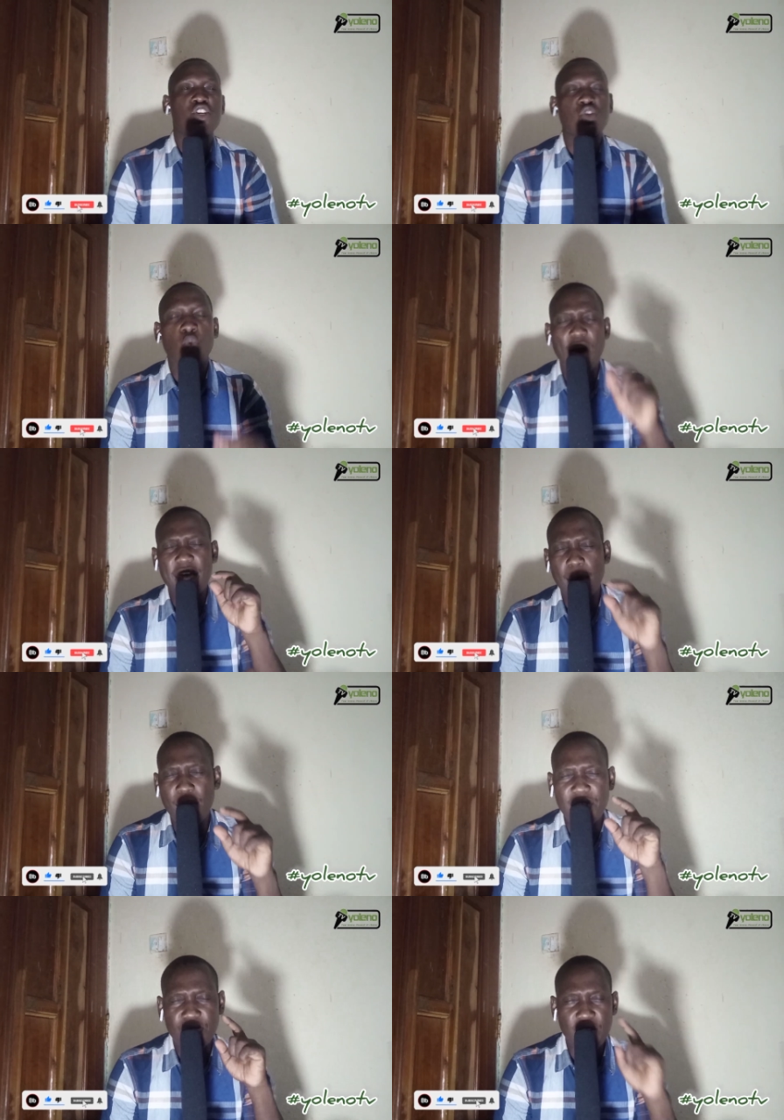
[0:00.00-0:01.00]
So why
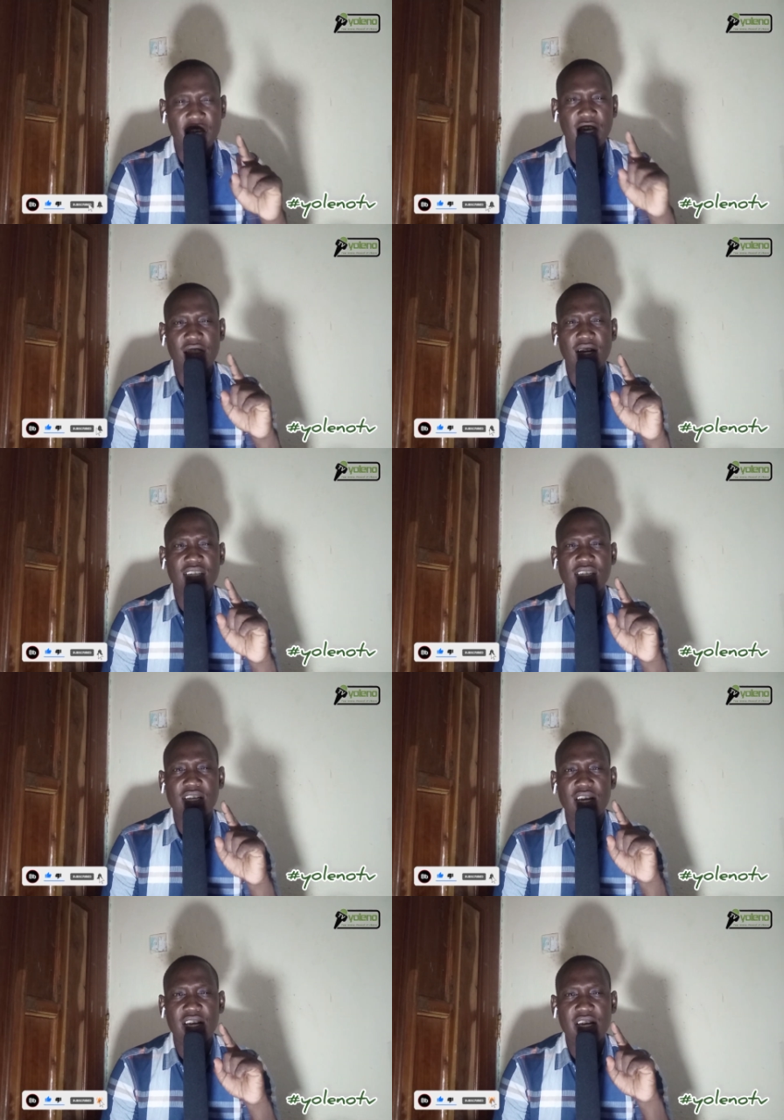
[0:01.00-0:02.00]
am I thinking that
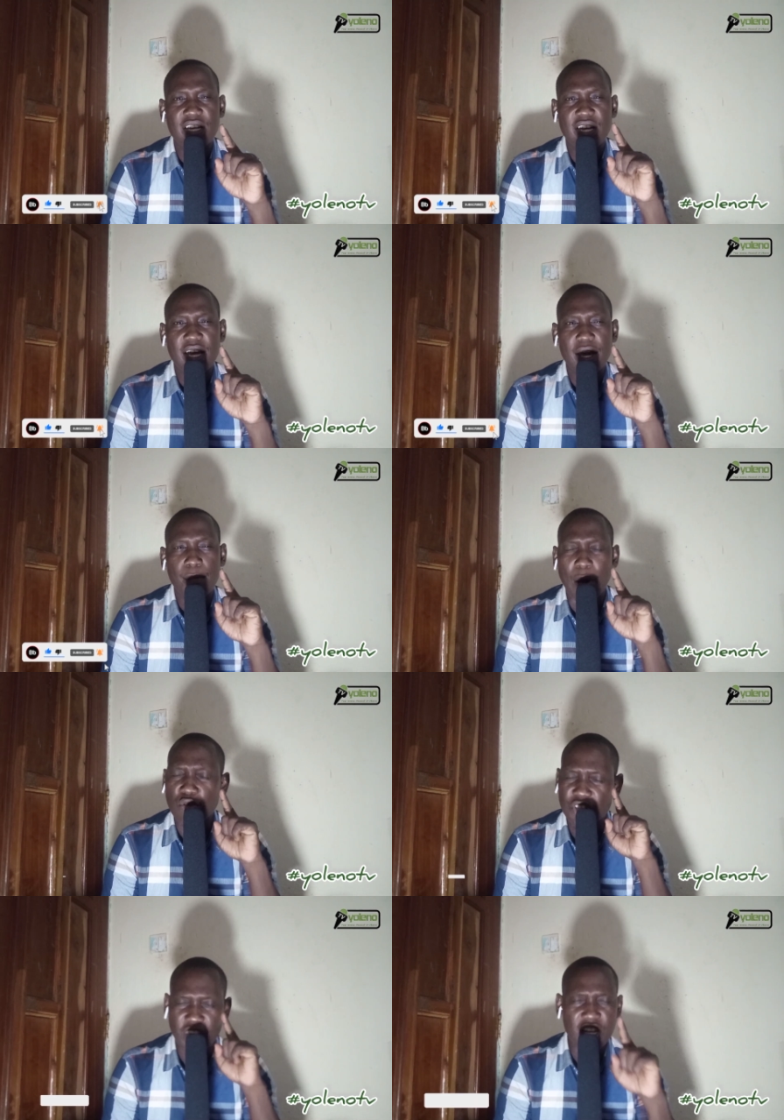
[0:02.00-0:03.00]

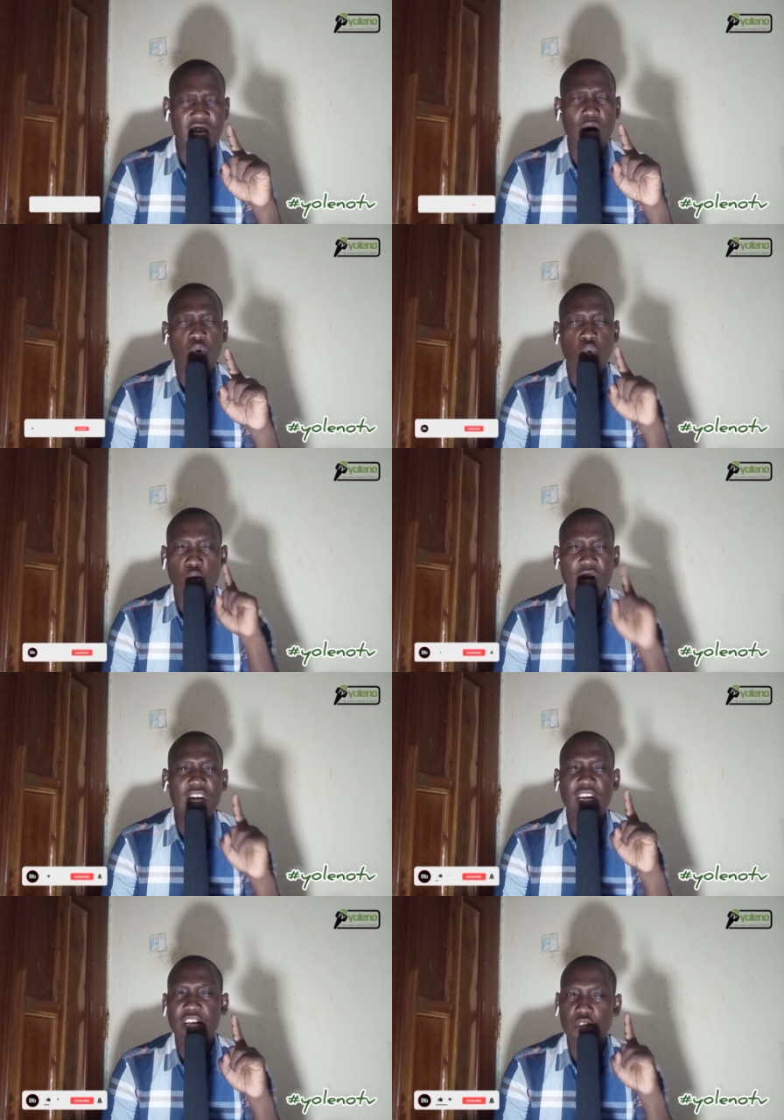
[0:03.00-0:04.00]
Mount Kenya
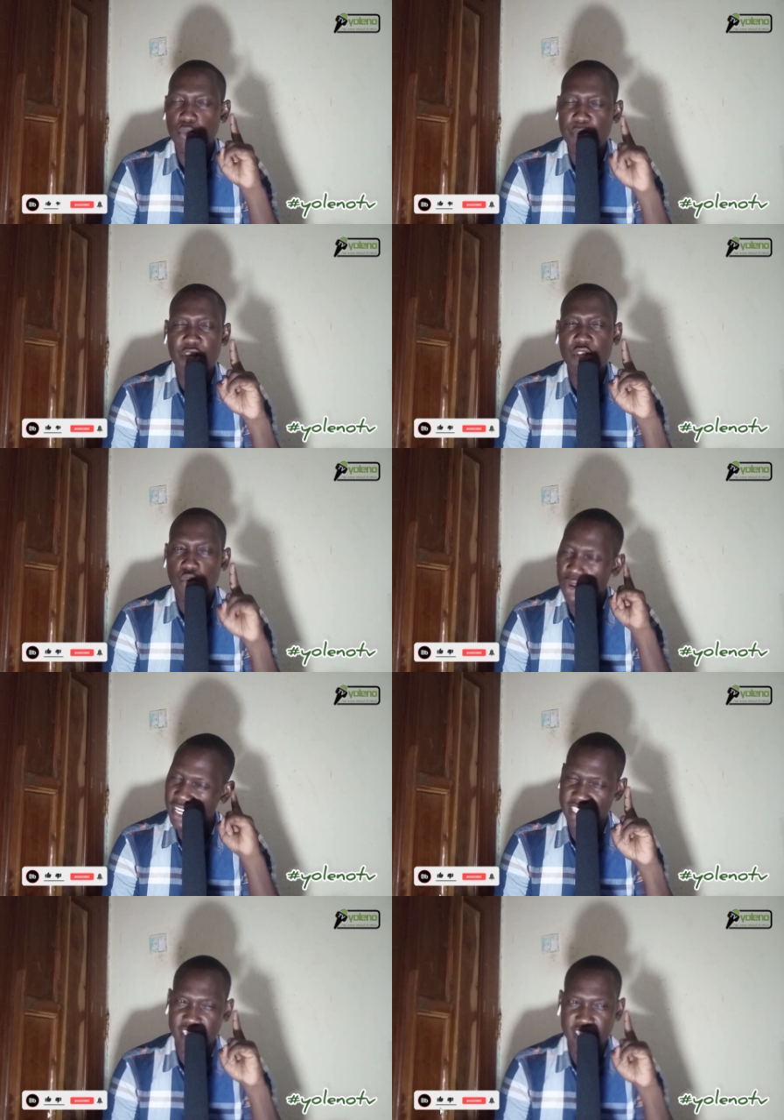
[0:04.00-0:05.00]
will be
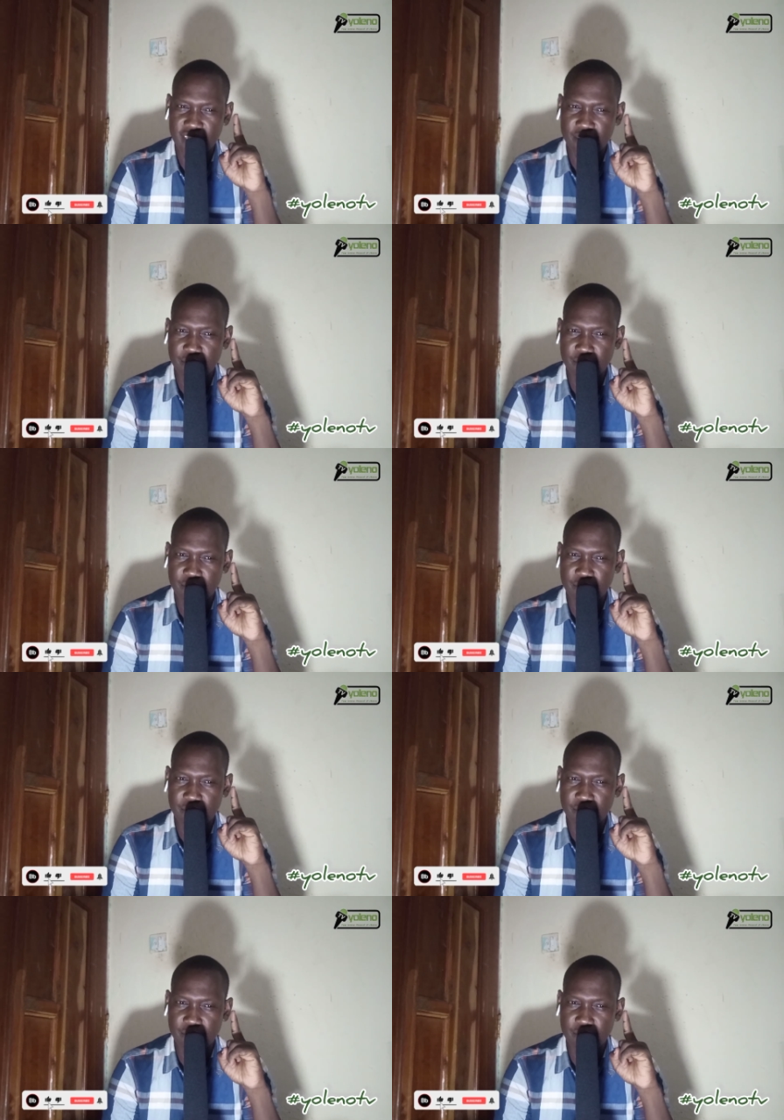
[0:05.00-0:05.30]
united?